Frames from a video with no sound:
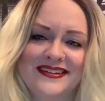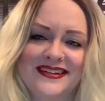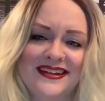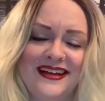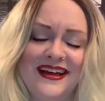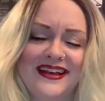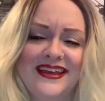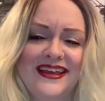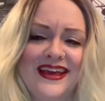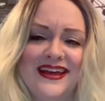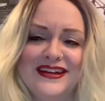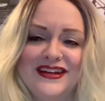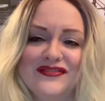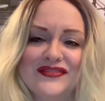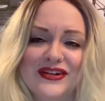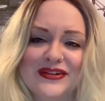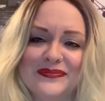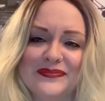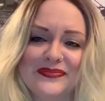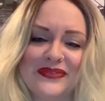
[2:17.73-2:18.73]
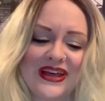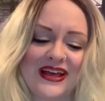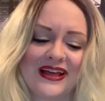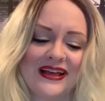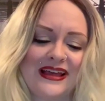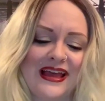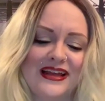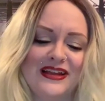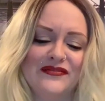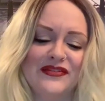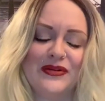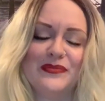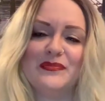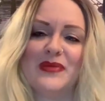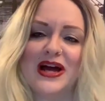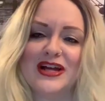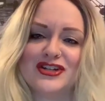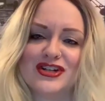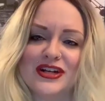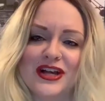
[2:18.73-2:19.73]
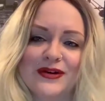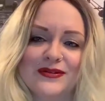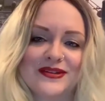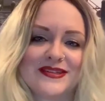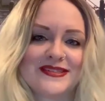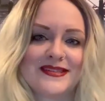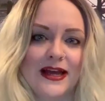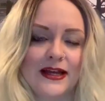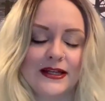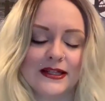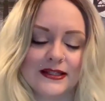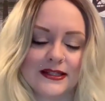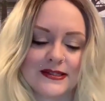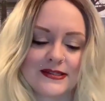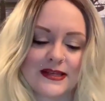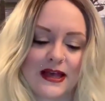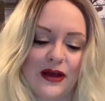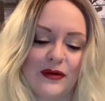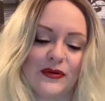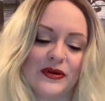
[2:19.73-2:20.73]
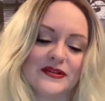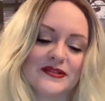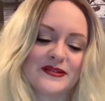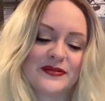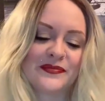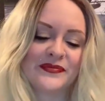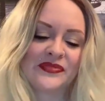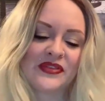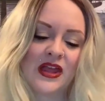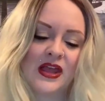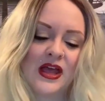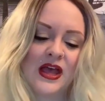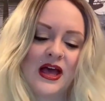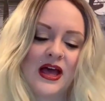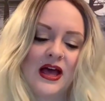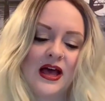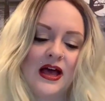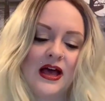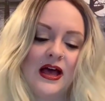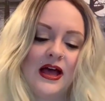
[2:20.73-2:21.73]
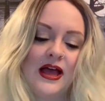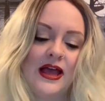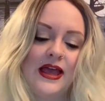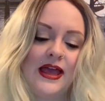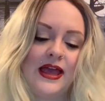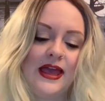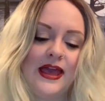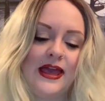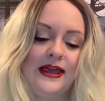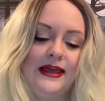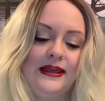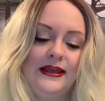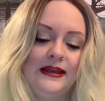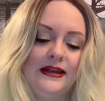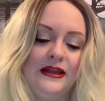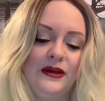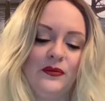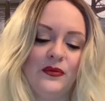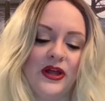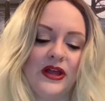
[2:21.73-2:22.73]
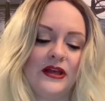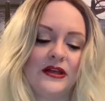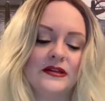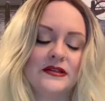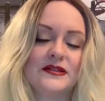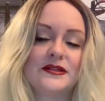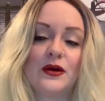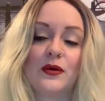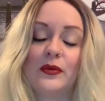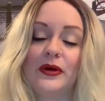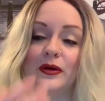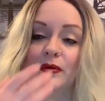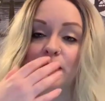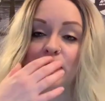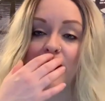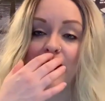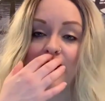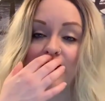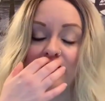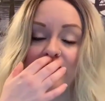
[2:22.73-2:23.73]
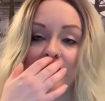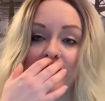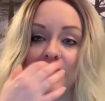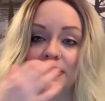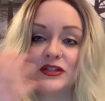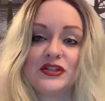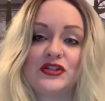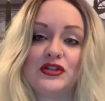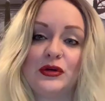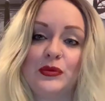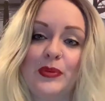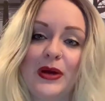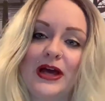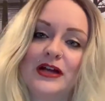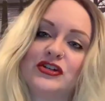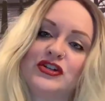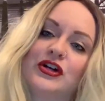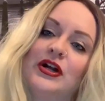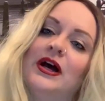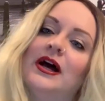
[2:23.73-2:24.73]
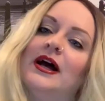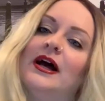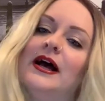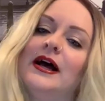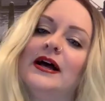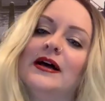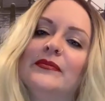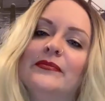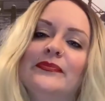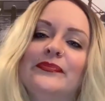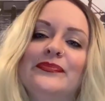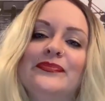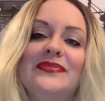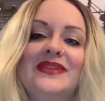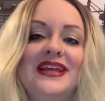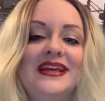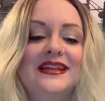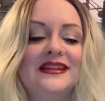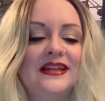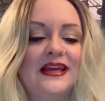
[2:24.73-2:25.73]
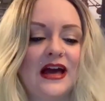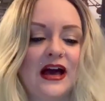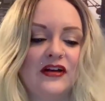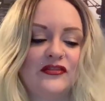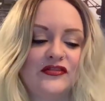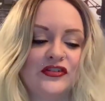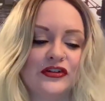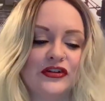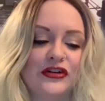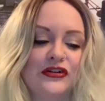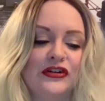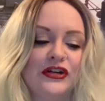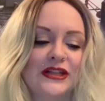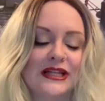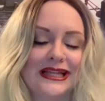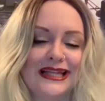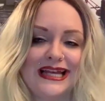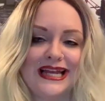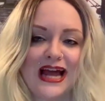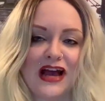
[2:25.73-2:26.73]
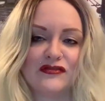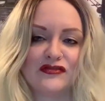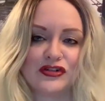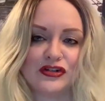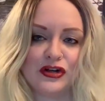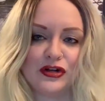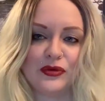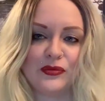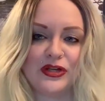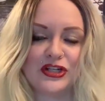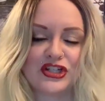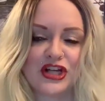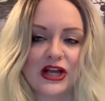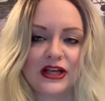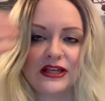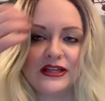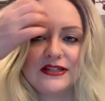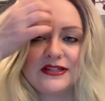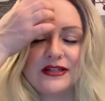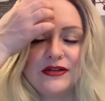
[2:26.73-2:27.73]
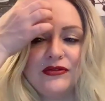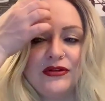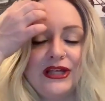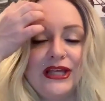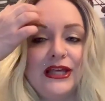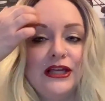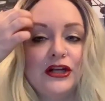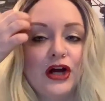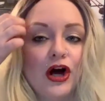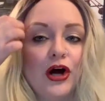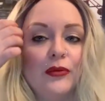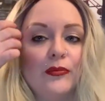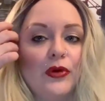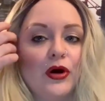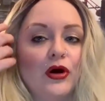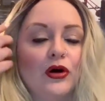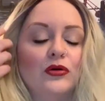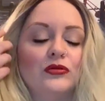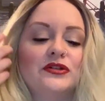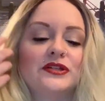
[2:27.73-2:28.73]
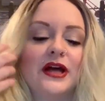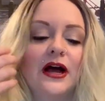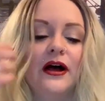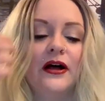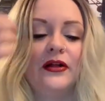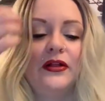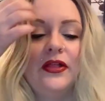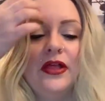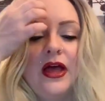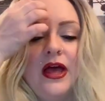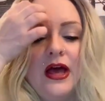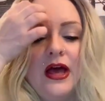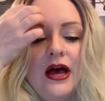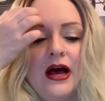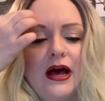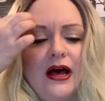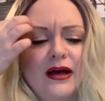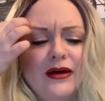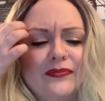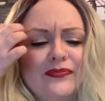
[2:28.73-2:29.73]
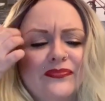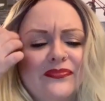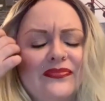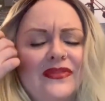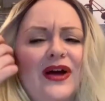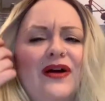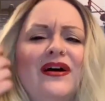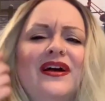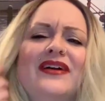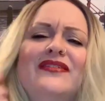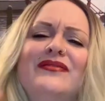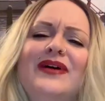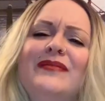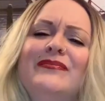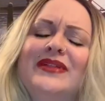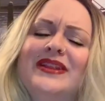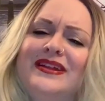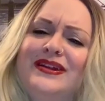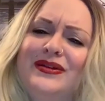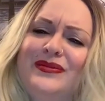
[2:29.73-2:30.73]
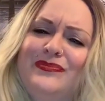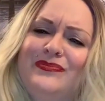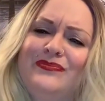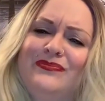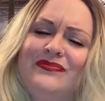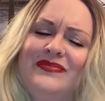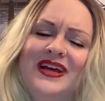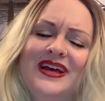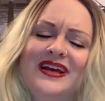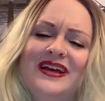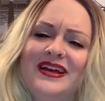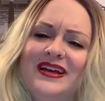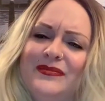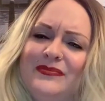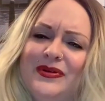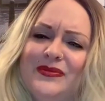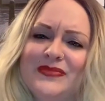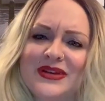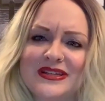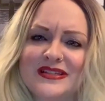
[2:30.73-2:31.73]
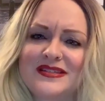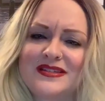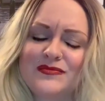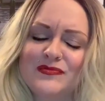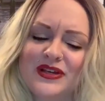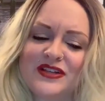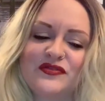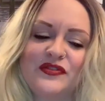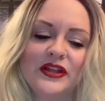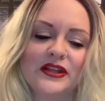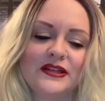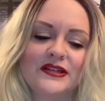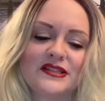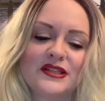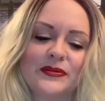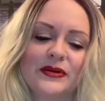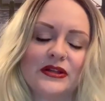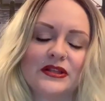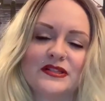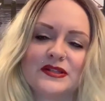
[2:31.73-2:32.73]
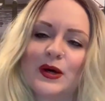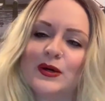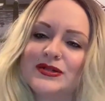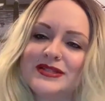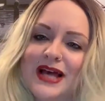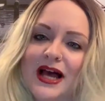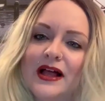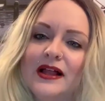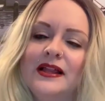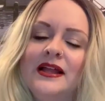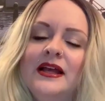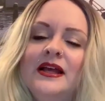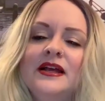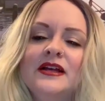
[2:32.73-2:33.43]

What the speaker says: I can't even imagine how excited this guy was. Anyways, so we arrive into Petra in the afternoon, in the late afternoon, and we check into Edom Hotel. Now I'm a little bit mixed feelings about this hotel.